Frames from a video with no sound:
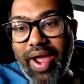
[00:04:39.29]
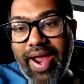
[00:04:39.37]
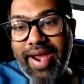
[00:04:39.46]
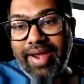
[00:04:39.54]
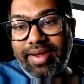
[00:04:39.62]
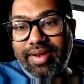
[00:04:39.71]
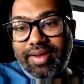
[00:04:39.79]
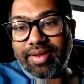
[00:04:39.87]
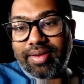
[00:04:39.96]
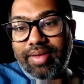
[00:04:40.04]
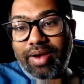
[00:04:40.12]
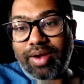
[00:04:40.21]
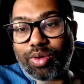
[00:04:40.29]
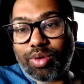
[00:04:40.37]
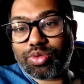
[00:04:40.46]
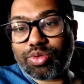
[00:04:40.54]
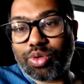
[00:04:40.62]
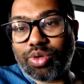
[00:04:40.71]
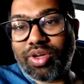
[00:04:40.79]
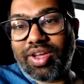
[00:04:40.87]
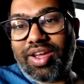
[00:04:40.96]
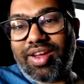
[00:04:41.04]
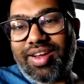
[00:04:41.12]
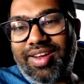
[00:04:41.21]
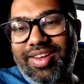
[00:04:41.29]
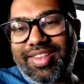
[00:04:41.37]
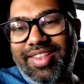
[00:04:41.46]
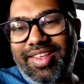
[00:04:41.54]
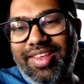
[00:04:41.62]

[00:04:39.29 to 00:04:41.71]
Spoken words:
and also a